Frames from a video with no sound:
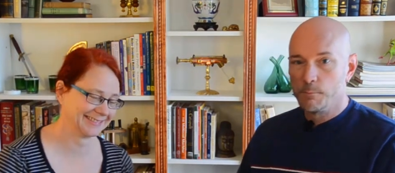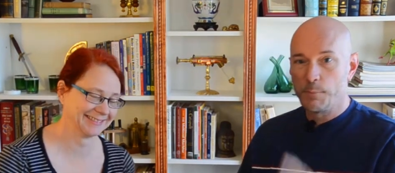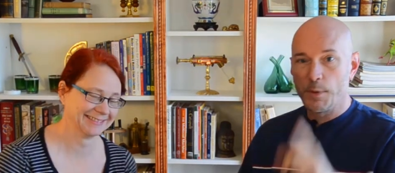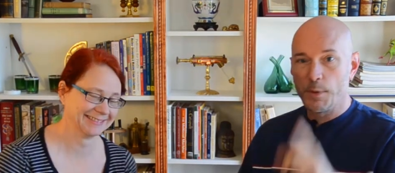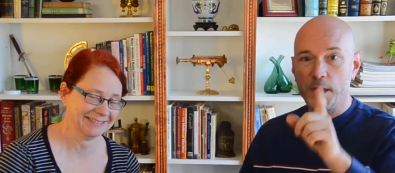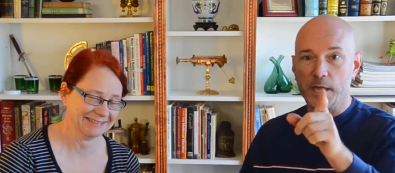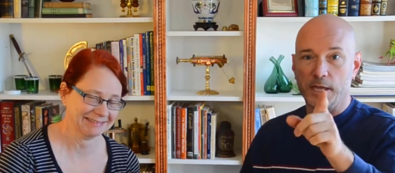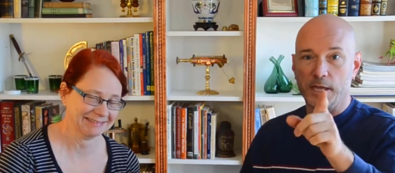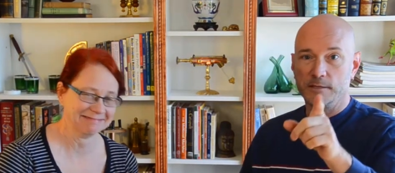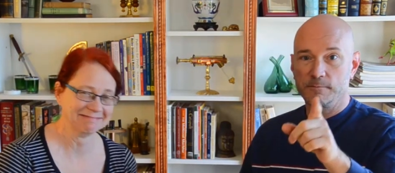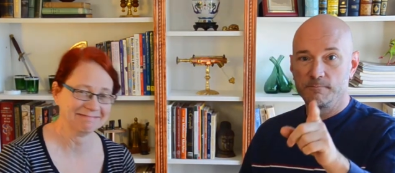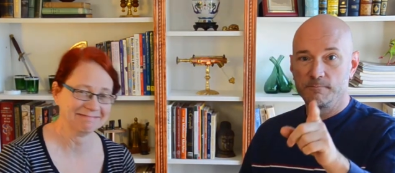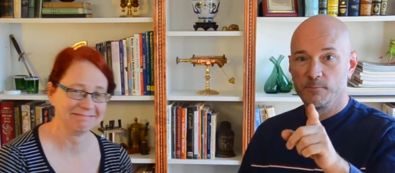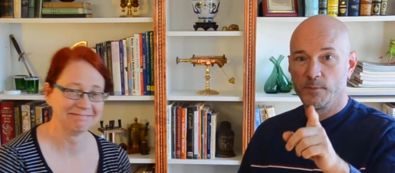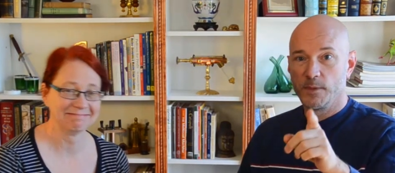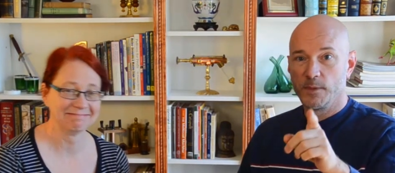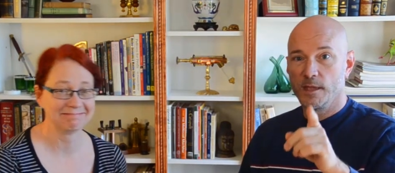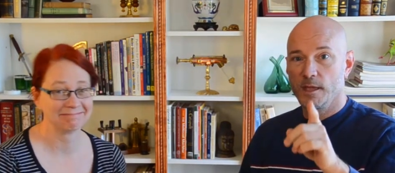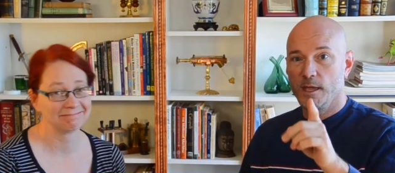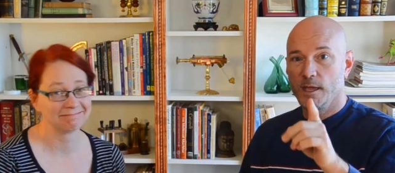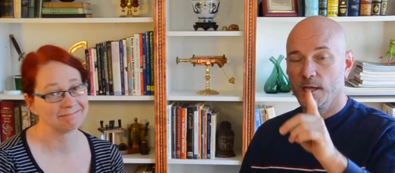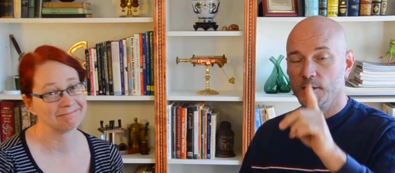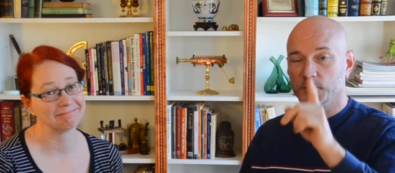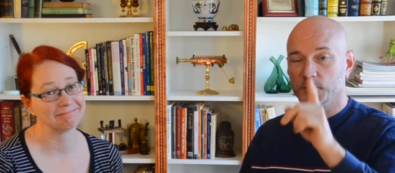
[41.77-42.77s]
Speaker 1: But
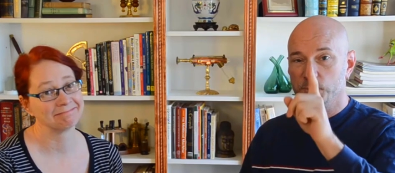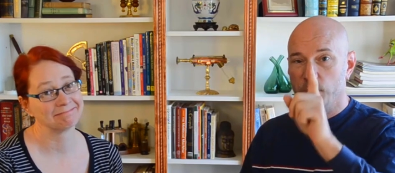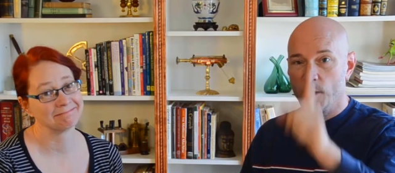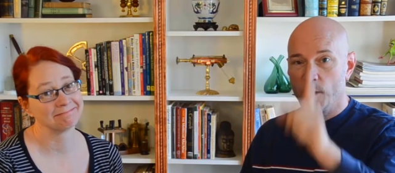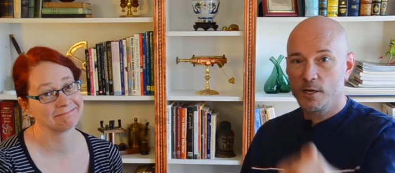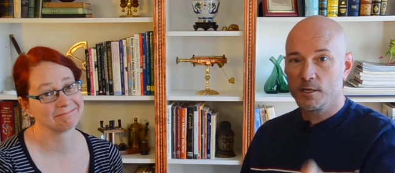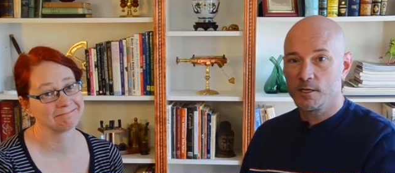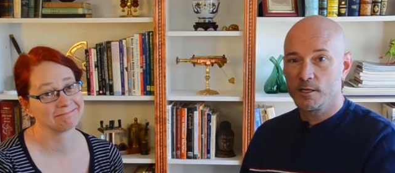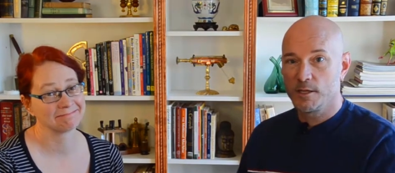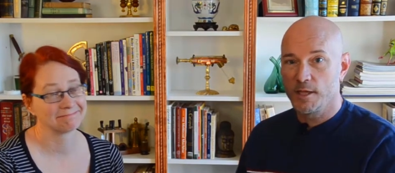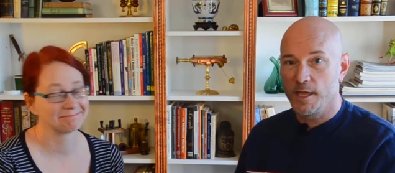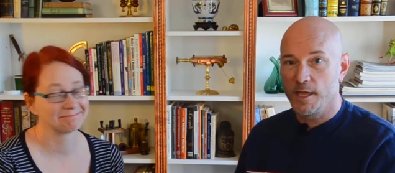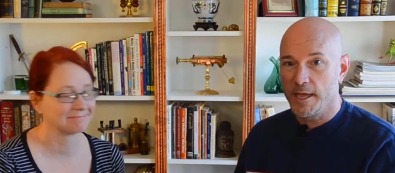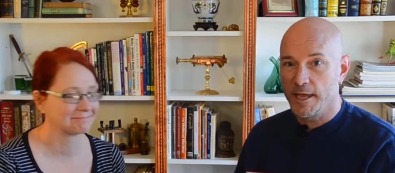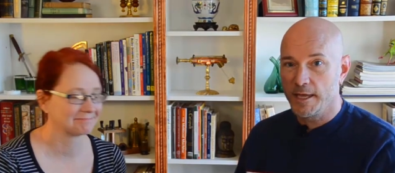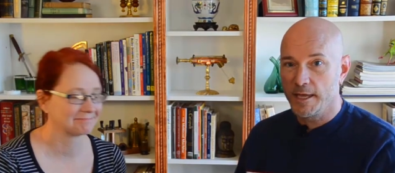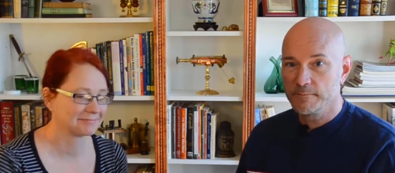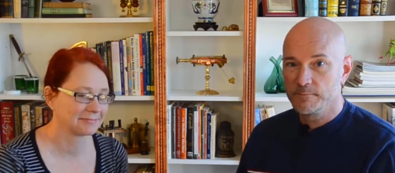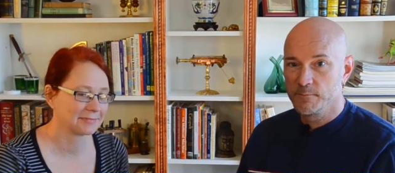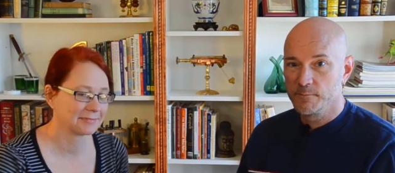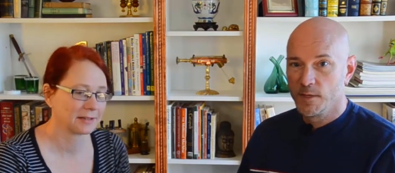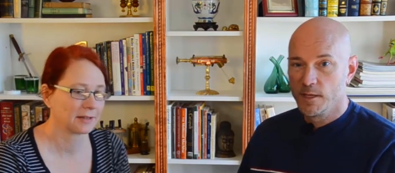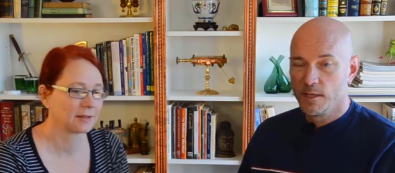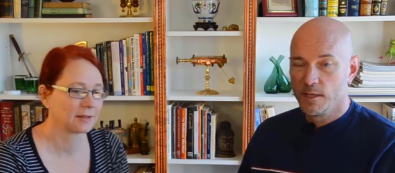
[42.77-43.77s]
as part of
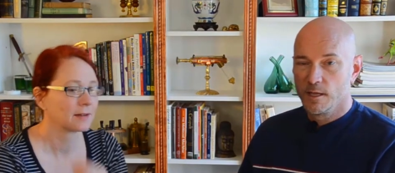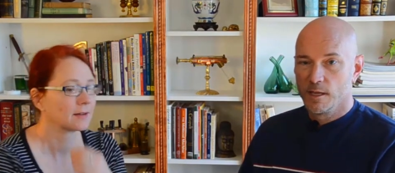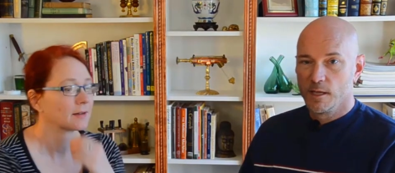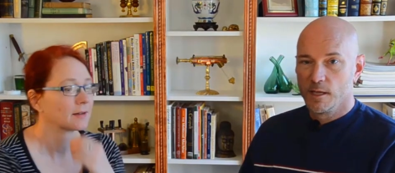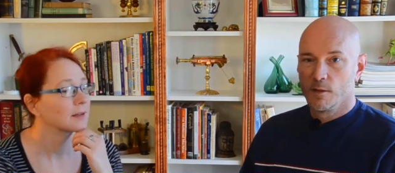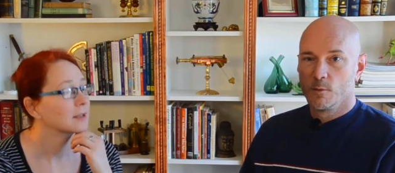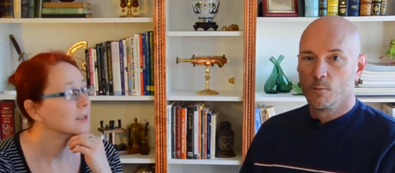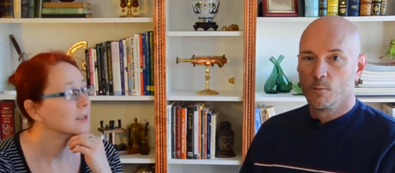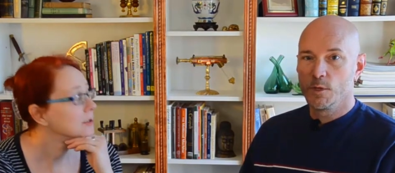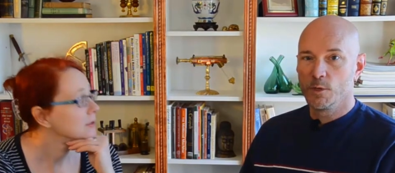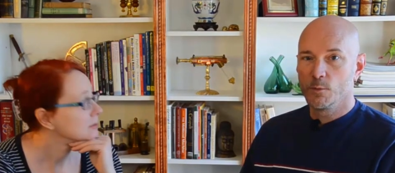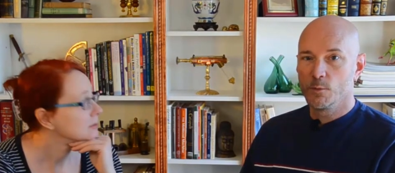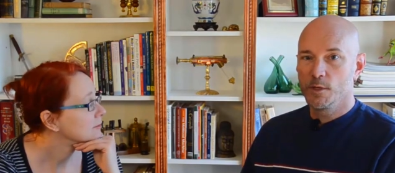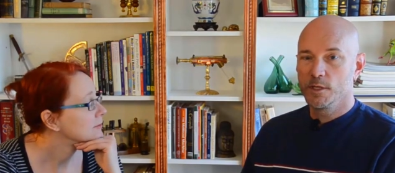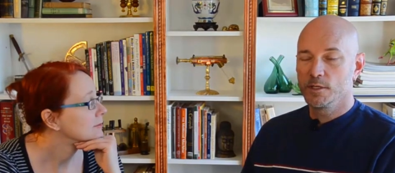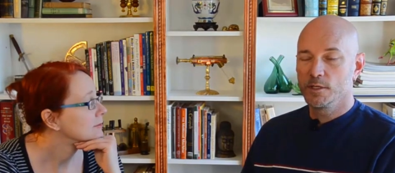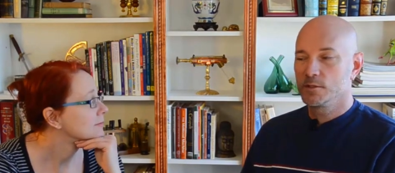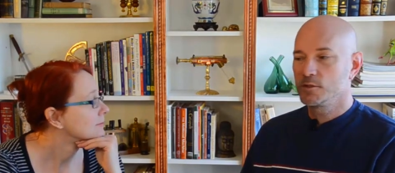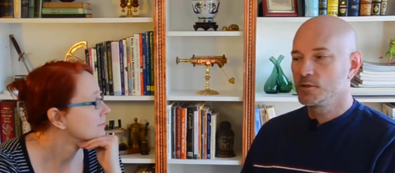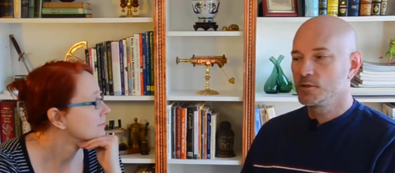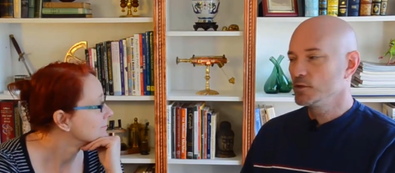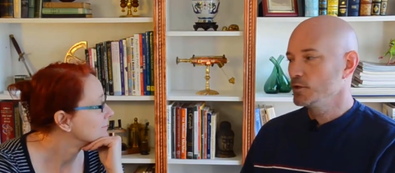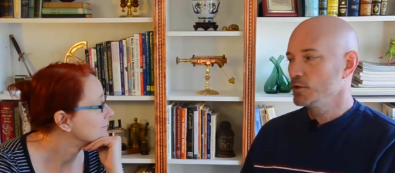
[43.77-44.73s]
that, we went